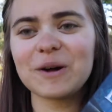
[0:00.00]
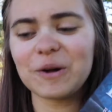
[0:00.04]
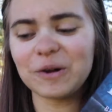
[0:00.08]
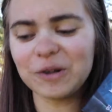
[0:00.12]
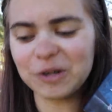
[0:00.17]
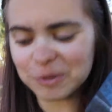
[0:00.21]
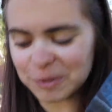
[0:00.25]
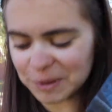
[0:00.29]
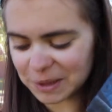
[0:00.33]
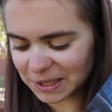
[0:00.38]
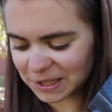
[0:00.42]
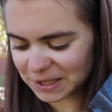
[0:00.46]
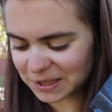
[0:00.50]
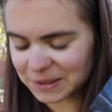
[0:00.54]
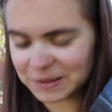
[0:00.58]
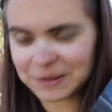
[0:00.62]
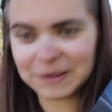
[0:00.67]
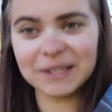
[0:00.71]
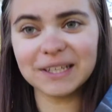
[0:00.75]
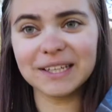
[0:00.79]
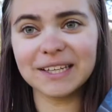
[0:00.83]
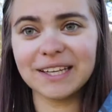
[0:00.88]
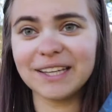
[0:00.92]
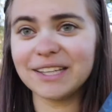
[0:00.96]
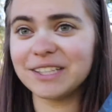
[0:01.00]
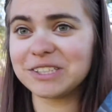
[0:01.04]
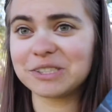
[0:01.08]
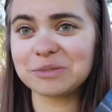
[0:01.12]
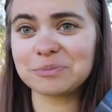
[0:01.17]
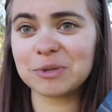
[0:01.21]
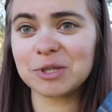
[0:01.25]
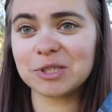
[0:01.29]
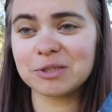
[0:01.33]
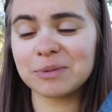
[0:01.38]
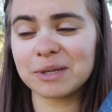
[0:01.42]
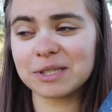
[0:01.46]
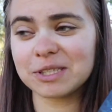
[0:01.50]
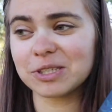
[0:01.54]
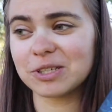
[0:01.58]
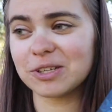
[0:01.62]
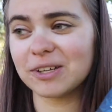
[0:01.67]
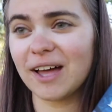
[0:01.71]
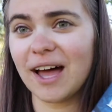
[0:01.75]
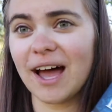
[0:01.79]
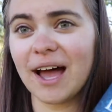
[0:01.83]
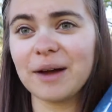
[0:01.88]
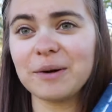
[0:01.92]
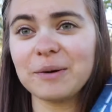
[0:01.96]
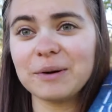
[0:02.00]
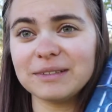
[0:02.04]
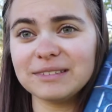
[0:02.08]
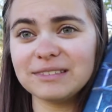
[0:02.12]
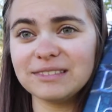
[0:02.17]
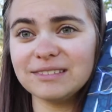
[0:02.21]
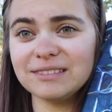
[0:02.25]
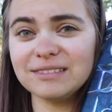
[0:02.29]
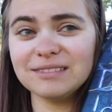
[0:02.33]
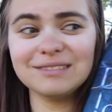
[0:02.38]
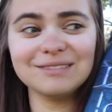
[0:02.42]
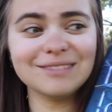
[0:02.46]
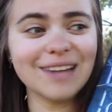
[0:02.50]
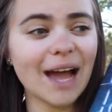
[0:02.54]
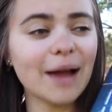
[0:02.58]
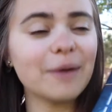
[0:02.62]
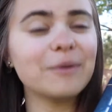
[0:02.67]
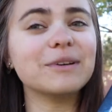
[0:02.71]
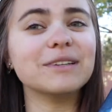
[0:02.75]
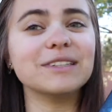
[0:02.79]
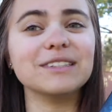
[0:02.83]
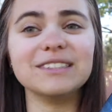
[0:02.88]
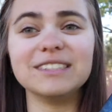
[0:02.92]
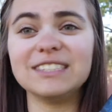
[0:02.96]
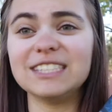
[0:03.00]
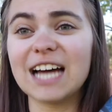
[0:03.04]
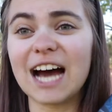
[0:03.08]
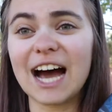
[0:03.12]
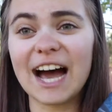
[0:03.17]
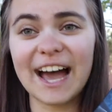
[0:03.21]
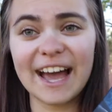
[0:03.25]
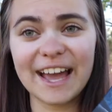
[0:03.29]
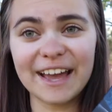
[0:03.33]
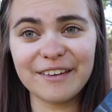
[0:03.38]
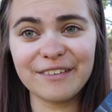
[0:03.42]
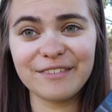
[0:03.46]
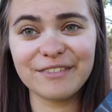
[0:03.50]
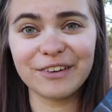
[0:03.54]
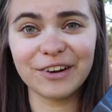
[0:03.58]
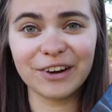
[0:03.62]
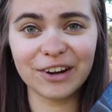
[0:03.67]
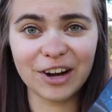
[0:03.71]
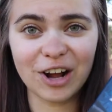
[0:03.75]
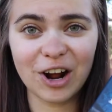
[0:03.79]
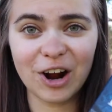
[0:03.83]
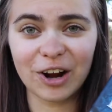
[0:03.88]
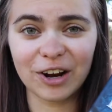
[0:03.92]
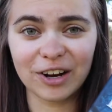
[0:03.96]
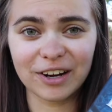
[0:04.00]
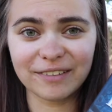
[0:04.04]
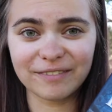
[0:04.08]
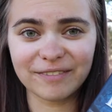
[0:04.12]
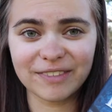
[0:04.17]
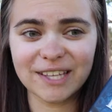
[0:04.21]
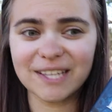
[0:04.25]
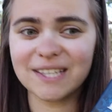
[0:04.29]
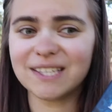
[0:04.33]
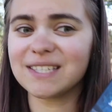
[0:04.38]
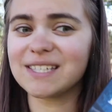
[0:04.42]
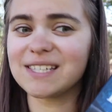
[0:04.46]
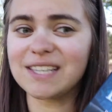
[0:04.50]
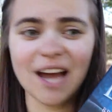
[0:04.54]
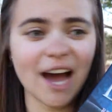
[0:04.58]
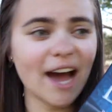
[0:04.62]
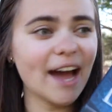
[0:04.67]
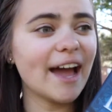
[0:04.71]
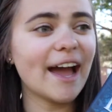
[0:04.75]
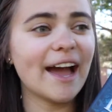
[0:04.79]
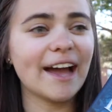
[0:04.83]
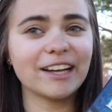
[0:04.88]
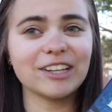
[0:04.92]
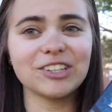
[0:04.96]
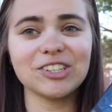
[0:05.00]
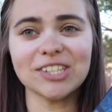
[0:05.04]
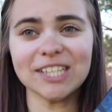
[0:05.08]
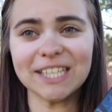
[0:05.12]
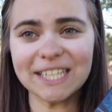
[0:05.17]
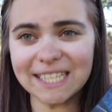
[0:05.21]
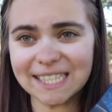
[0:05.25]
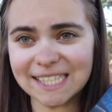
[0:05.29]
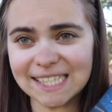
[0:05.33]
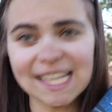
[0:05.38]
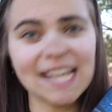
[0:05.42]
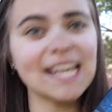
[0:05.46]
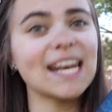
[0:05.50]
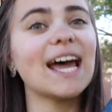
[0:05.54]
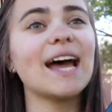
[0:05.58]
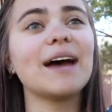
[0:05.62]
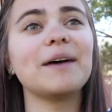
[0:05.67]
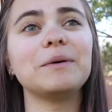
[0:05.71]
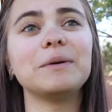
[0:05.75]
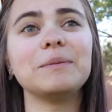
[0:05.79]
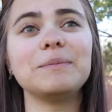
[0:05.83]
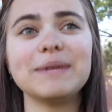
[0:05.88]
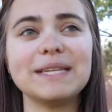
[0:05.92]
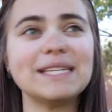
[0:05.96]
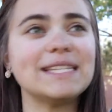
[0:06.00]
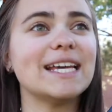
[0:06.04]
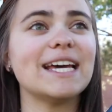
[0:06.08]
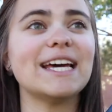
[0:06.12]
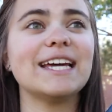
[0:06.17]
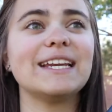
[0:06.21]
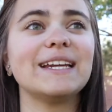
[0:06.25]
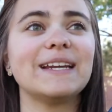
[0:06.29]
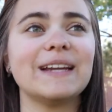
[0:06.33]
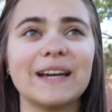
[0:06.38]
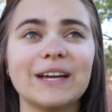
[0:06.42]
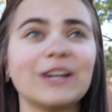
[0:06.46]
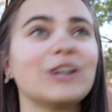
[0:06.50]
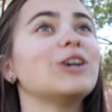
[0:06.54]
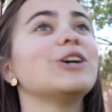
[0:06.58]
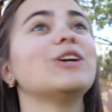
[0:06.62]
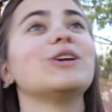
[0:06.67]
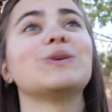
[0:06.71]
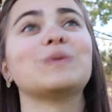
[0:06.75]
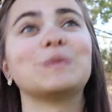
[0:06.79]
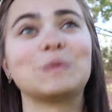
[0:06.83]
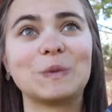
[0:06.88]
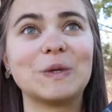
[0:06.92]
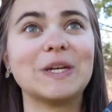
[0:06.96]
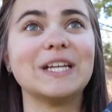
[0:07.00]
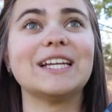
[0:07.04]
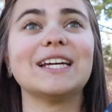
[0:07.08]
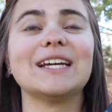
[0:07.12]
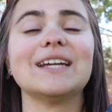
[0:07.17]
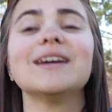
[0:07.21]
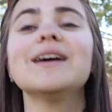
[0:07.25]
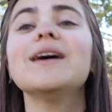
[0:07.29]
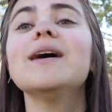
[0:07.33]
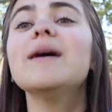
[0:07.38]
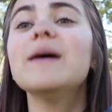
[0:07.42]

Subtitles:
whole book really just burns my soul. I would die for an arc of this. Not actually, because then I would be dead and I couldn't read it.